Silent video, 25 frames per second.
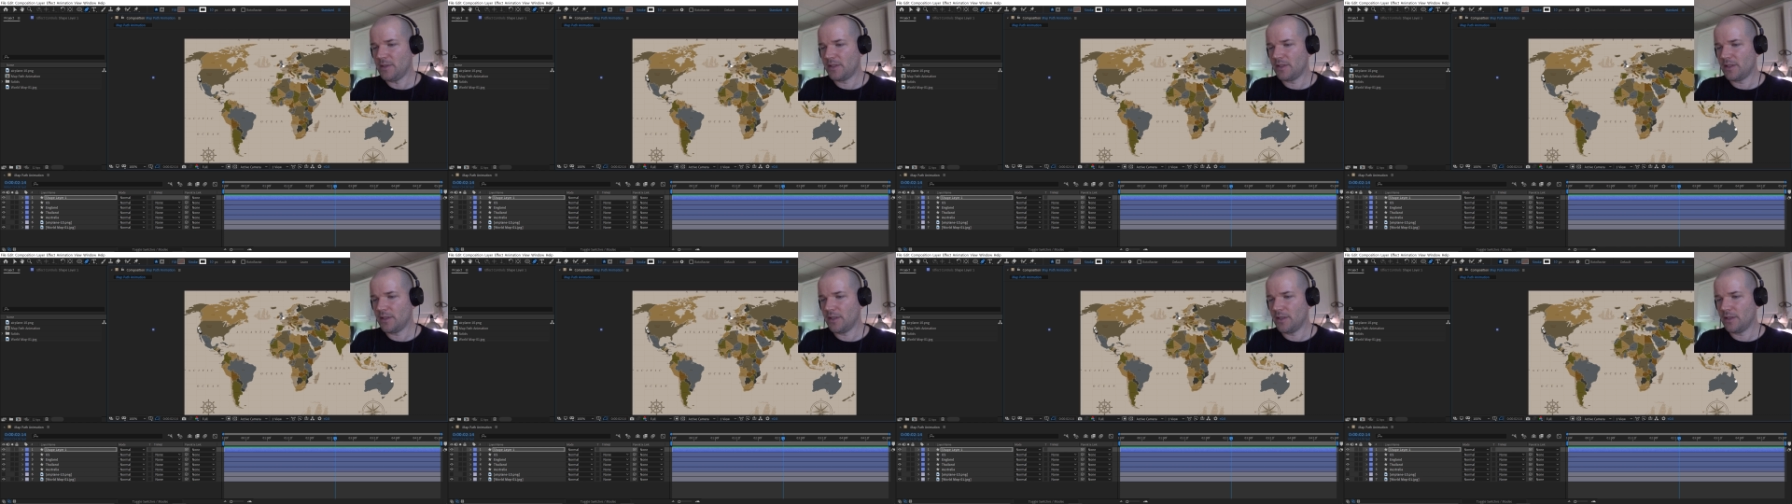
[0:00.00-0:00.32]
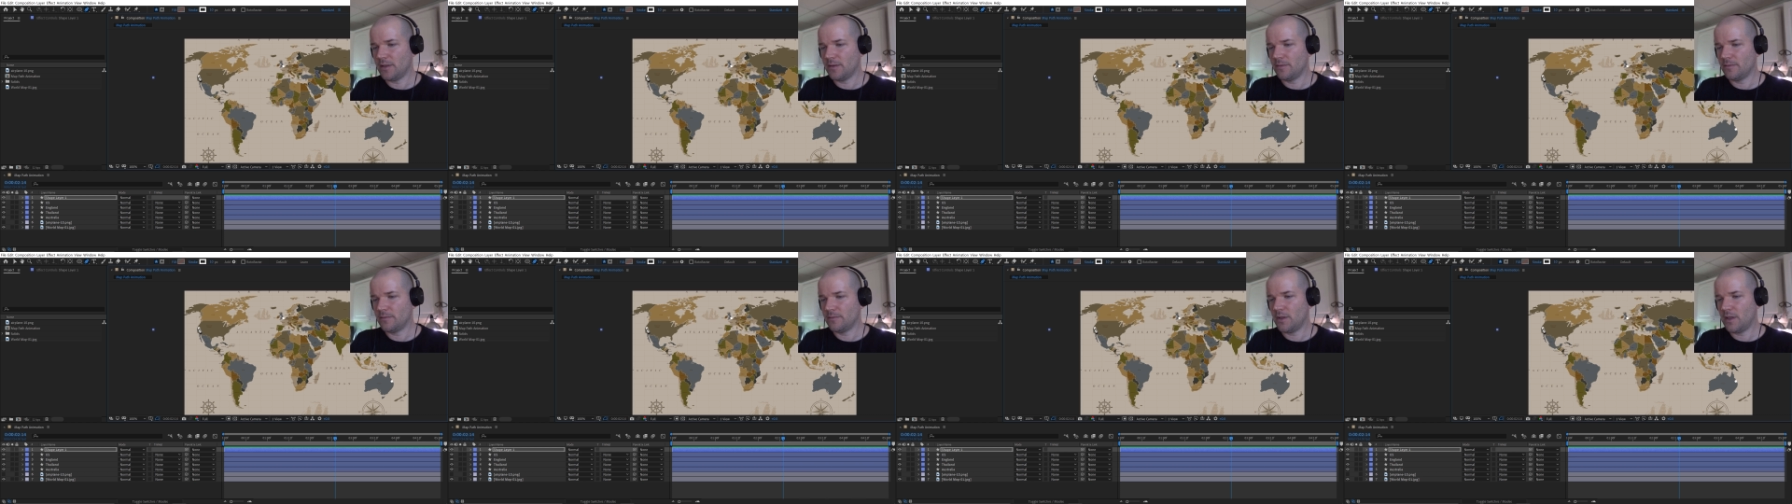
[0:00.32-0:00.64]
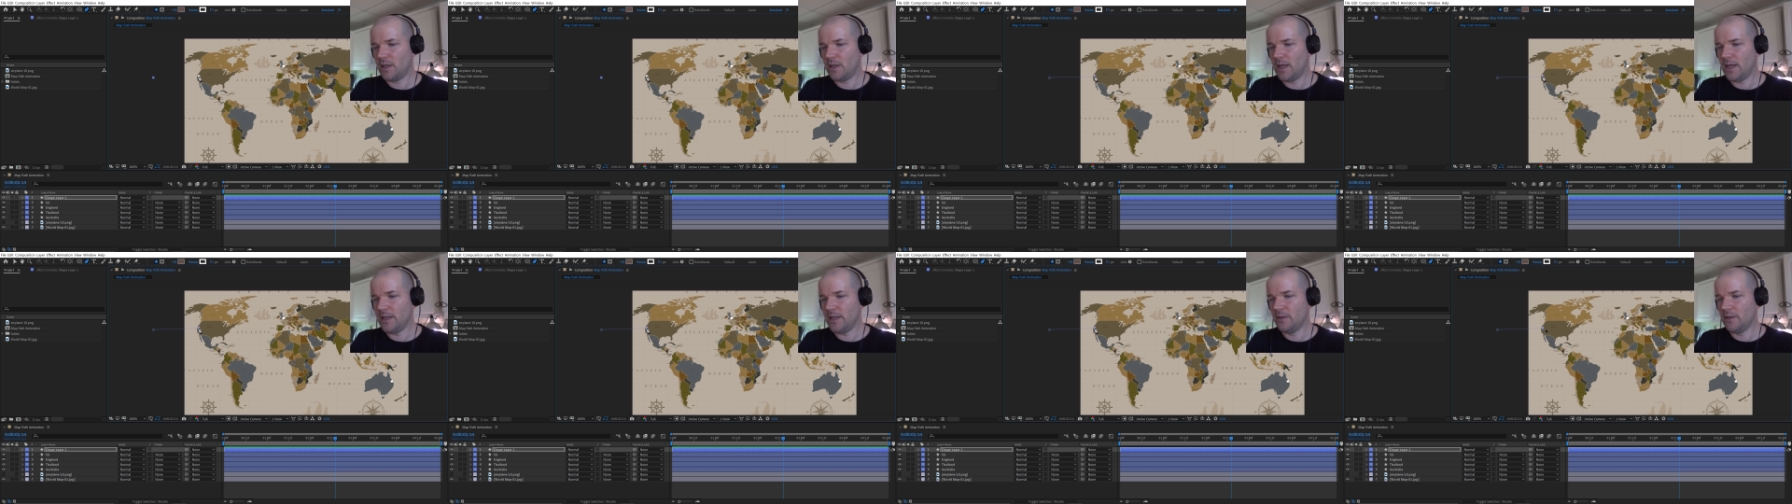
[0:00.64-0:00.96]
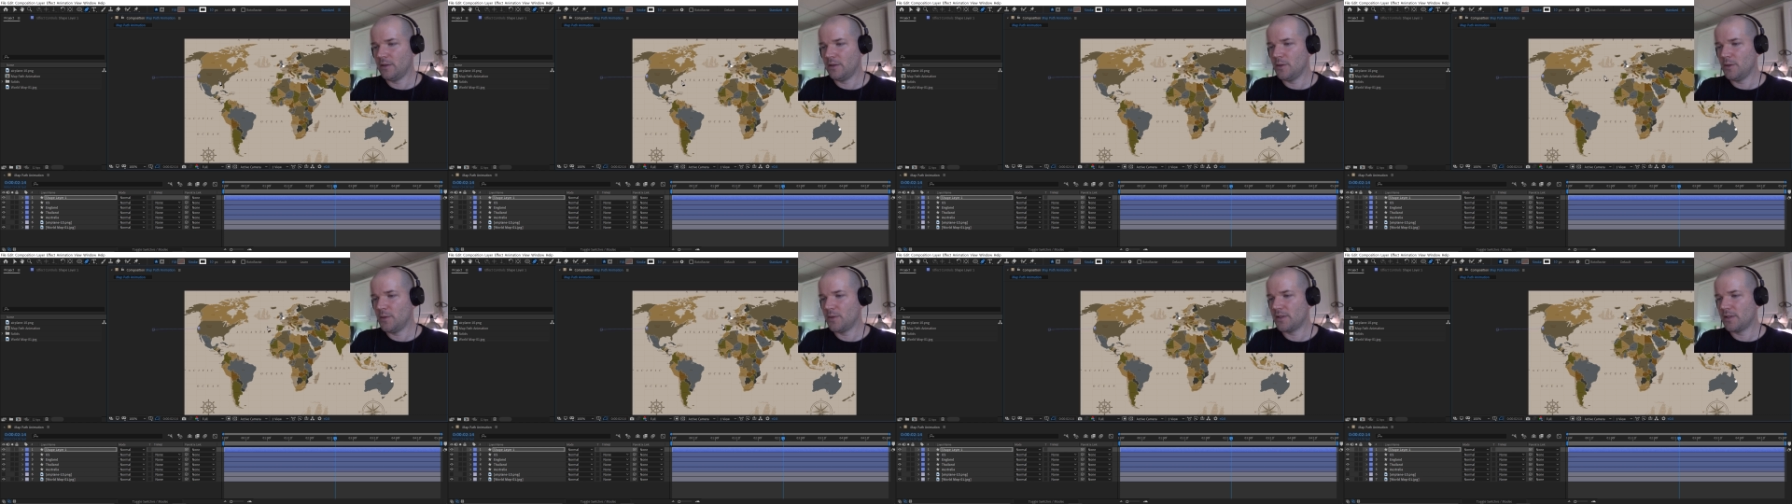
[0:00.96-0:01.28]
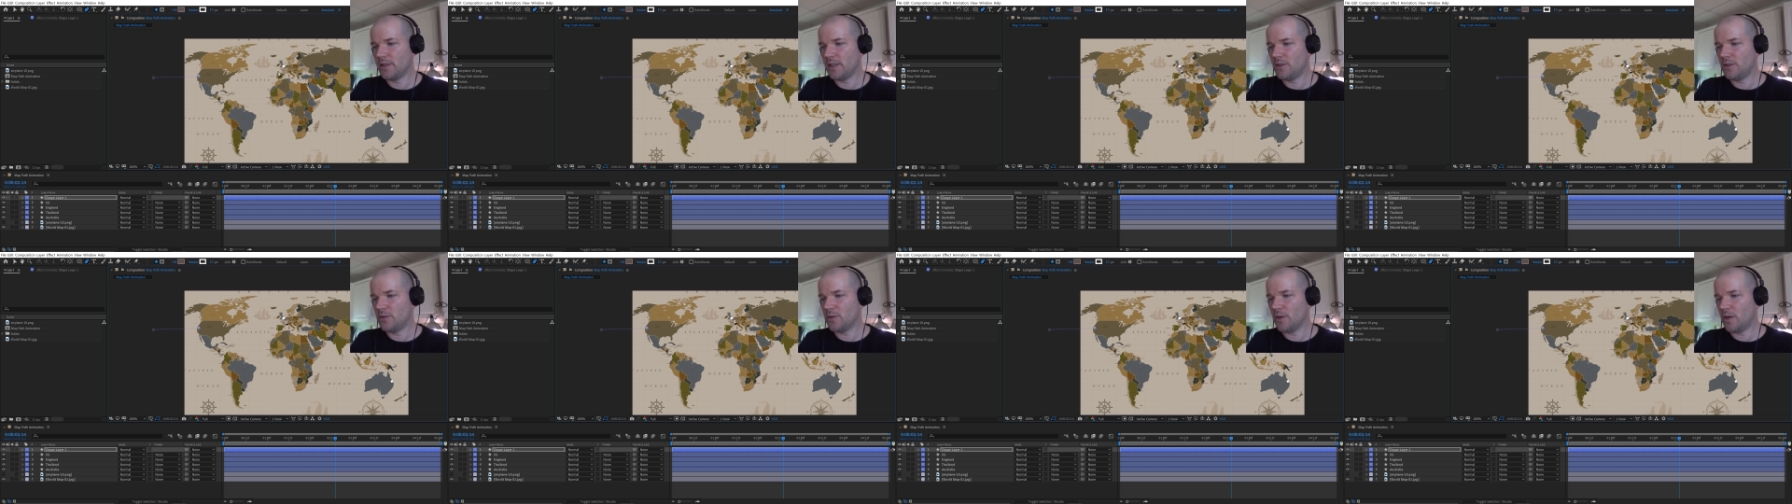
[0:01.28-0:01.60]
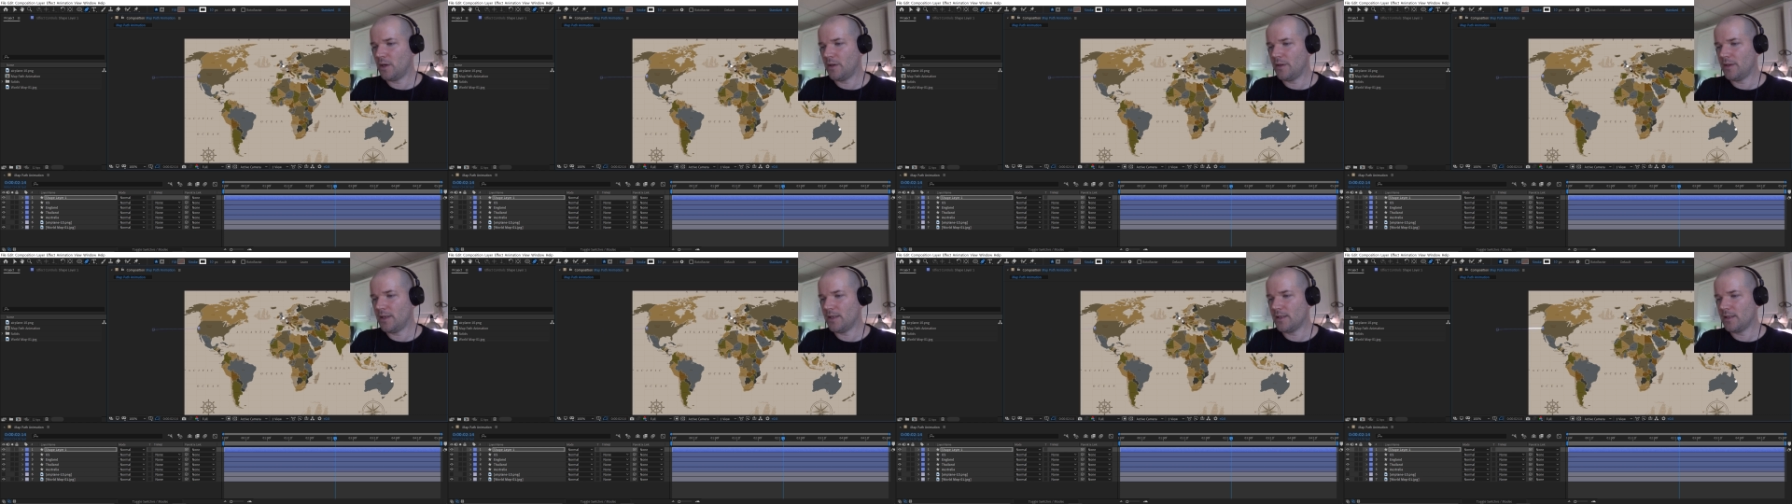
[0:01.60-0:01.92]
just going to kind of loosely
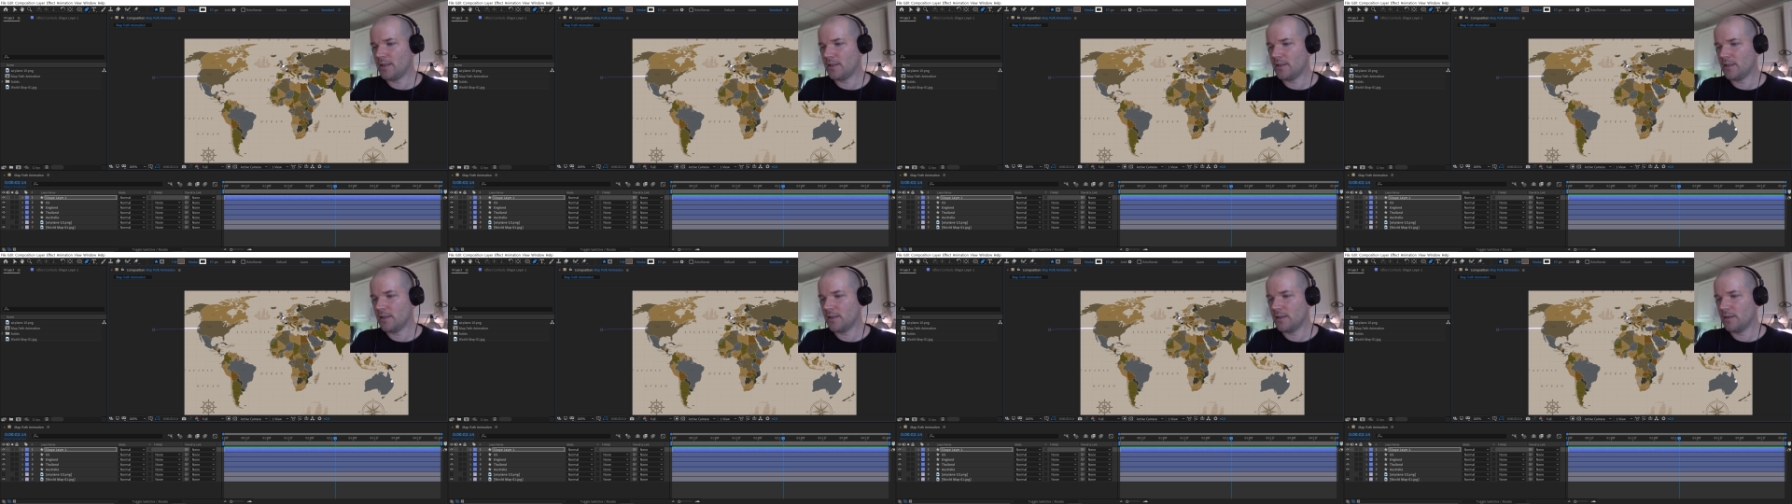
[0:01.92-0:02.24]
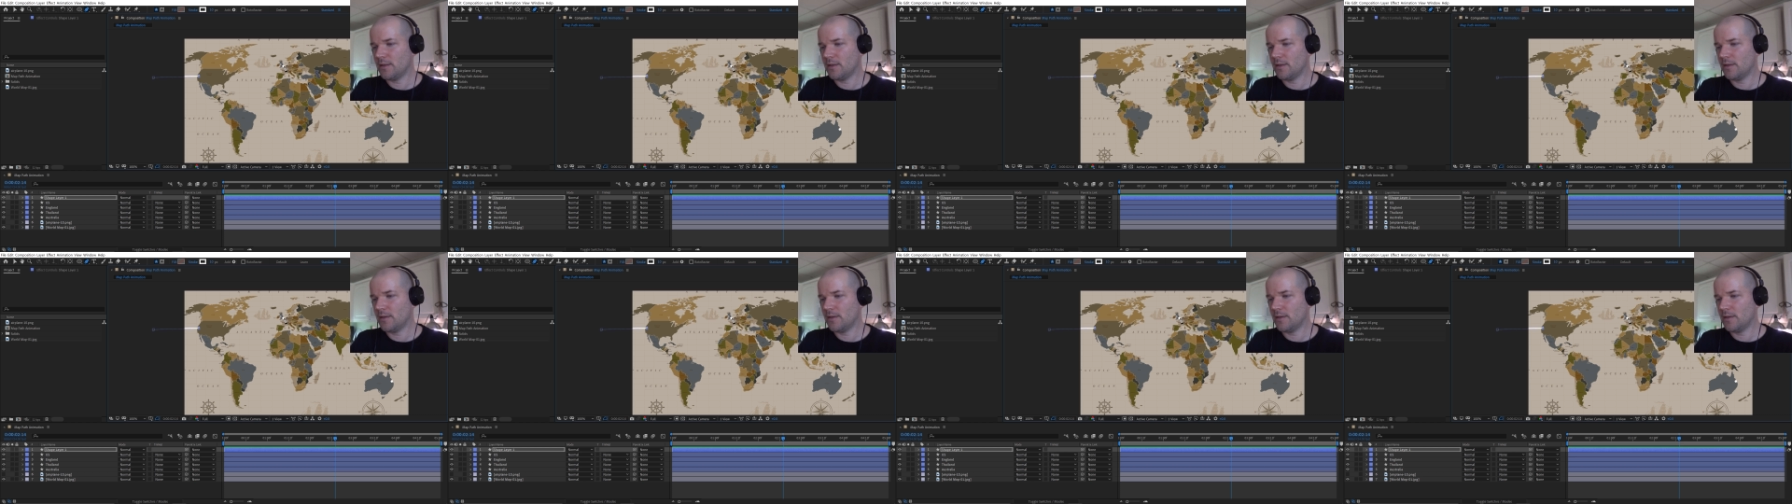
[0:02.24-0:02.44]
draw this